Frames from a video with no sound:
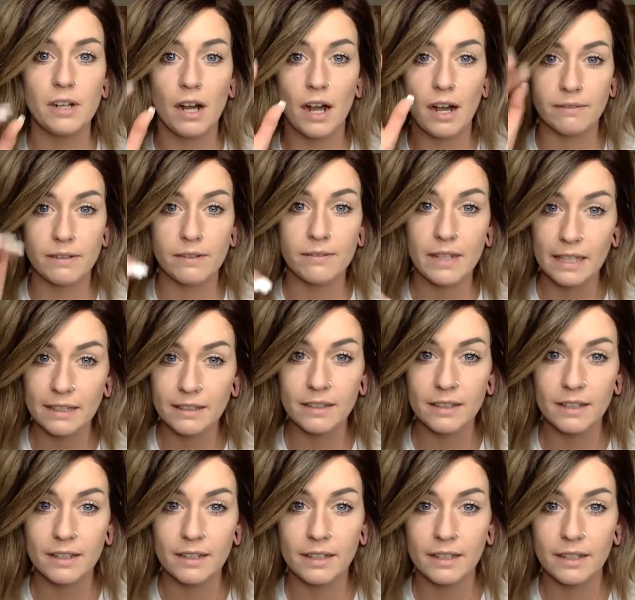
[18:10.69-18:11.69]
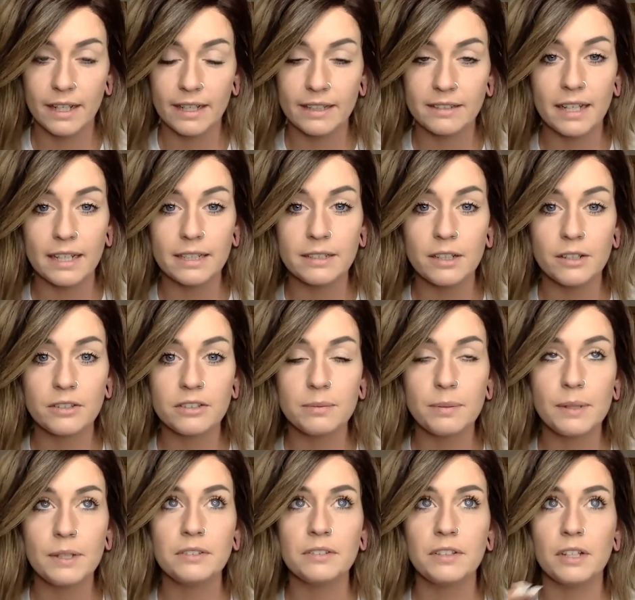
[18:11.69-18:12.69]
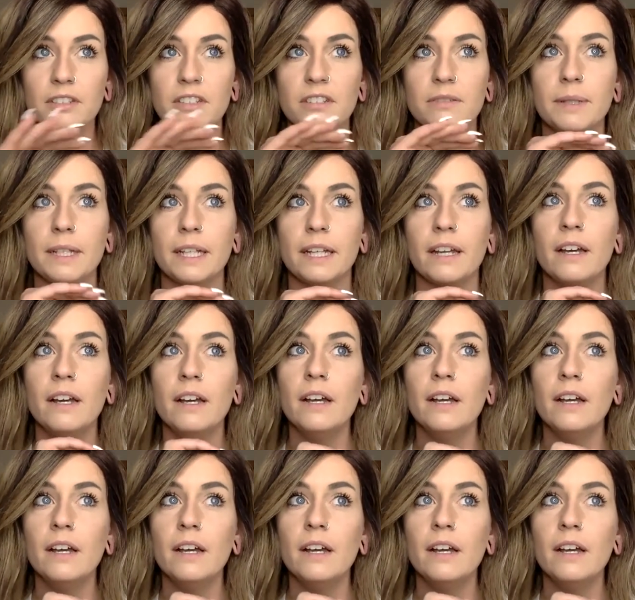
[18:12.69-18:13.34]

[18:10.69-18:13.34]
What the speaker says: off of that exact host post, I'll just be like,